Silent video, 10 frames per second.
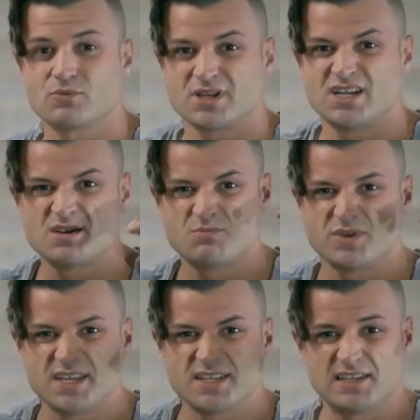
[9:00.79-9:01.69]
We're going to end up
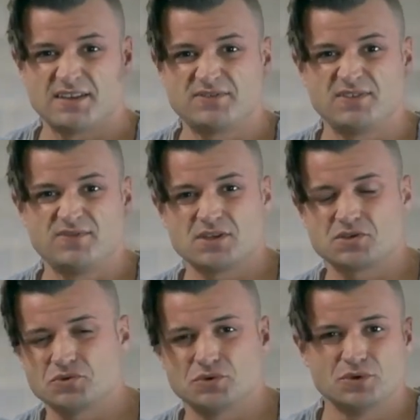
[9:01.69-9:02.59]
with a lifted
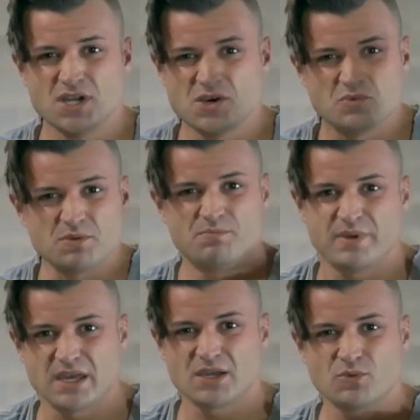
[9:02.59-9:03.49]
vehicle with
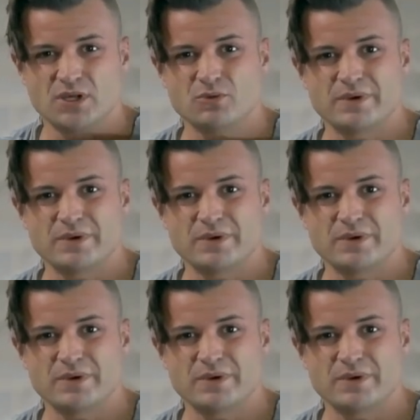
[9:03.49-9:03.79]
big wheel